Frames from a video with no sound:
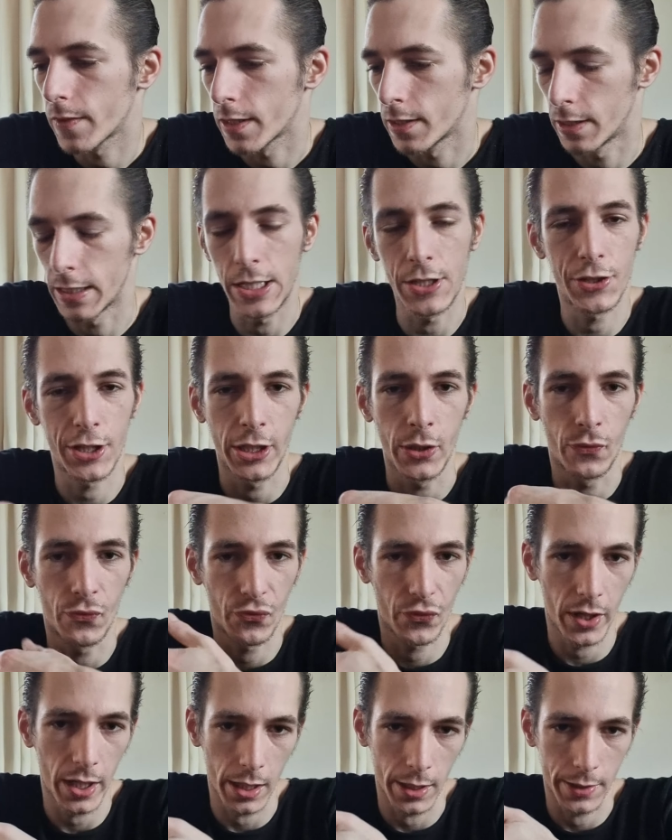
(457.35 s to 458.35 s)
At least you
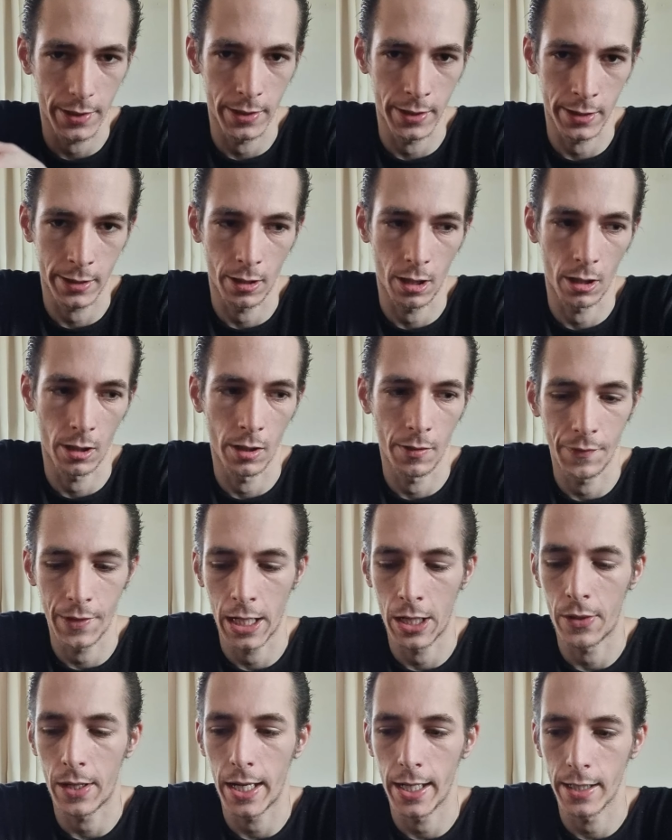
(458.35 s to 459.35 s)
feel it in the car.
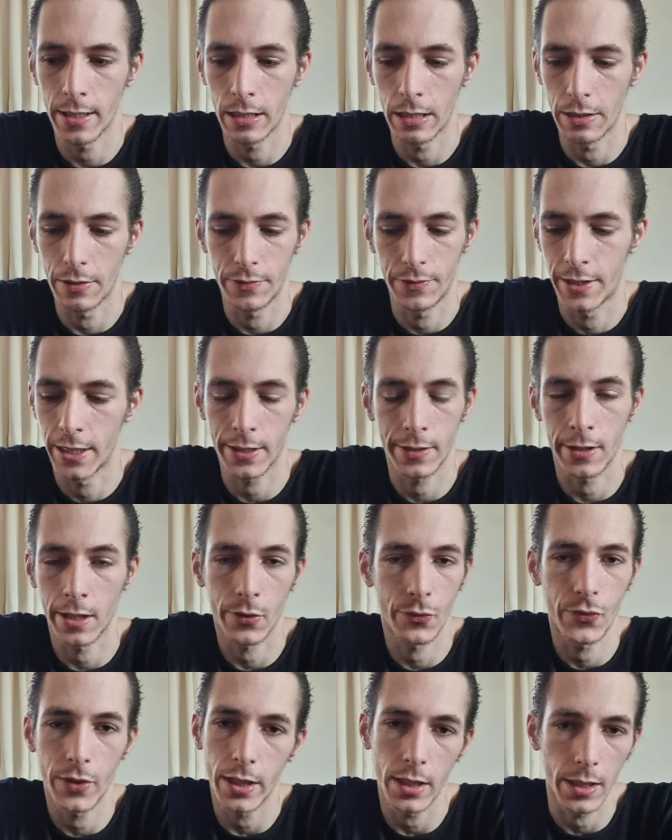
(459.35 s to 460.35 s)
Now I did
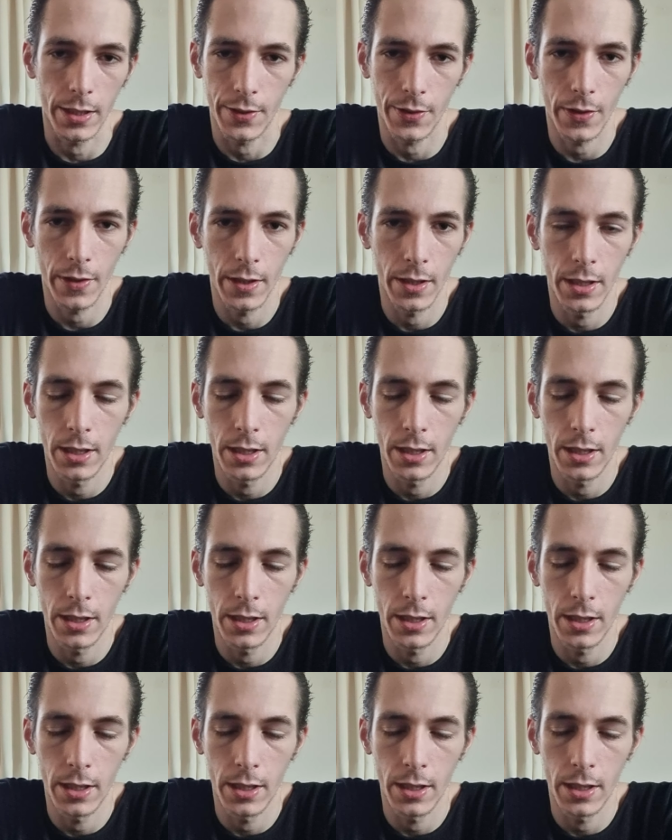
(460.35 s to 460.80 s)
not feel it,